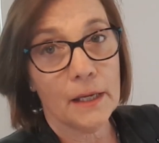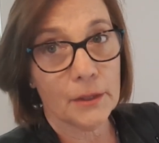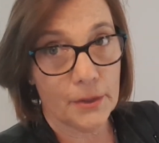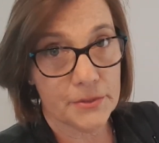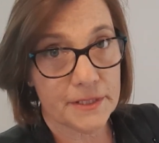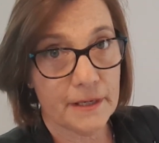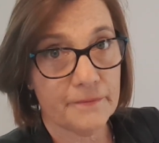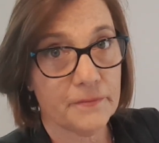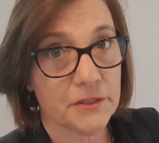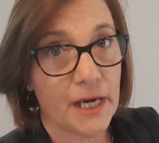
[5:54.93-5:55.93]
Close
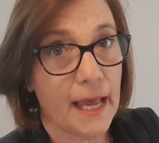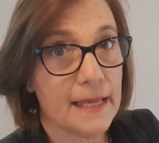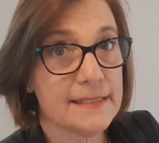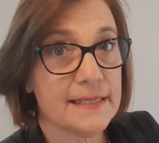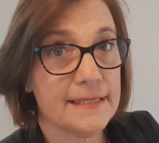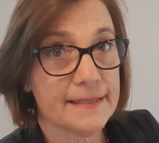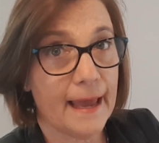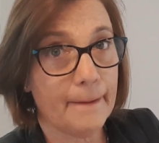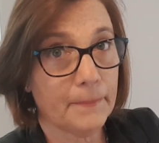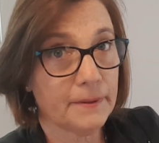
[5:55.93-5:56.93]
enough for jazz. These
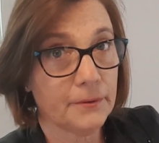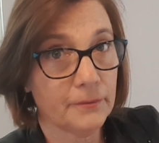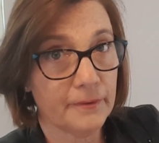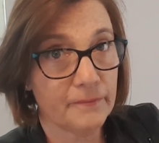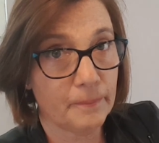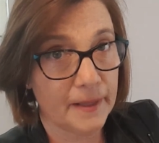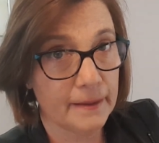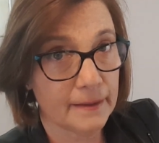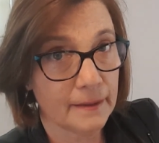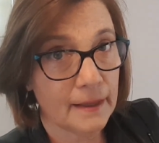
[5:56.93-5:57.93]
happen to have
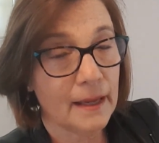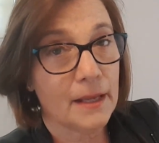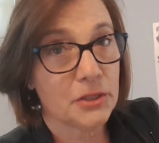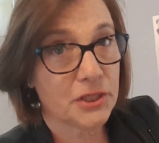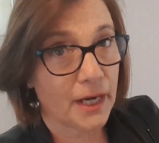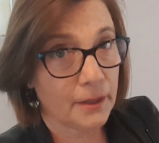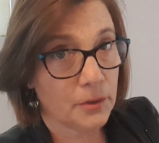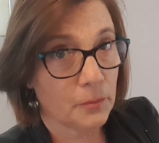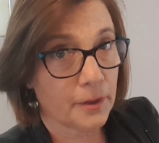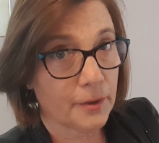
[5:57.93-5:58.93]
been
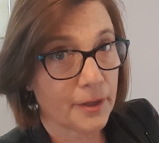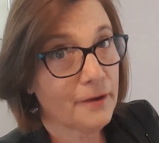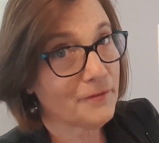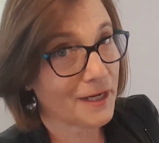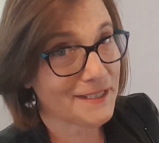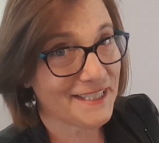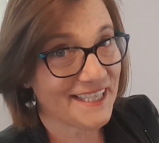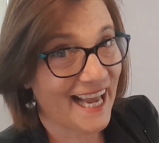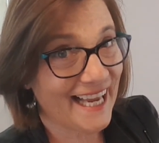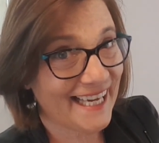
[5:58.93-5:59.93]
January of
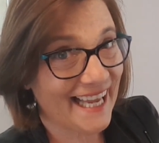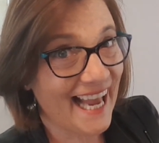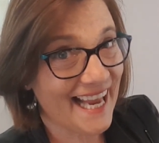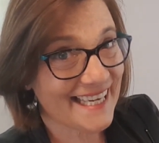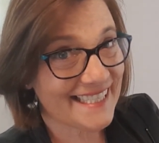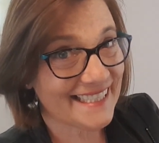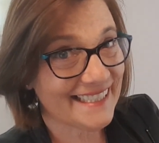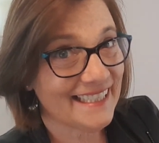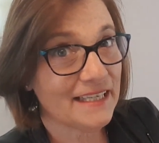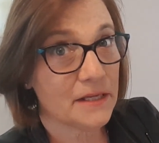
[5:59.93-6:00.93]
1988.
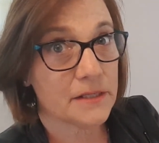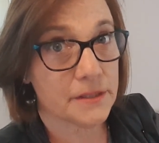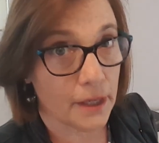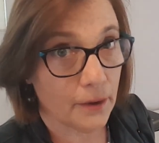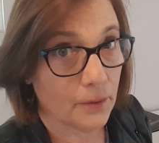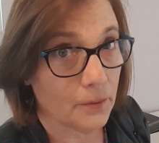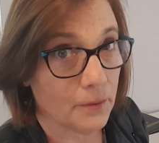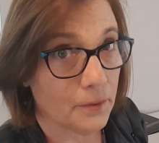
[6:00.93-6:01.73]
So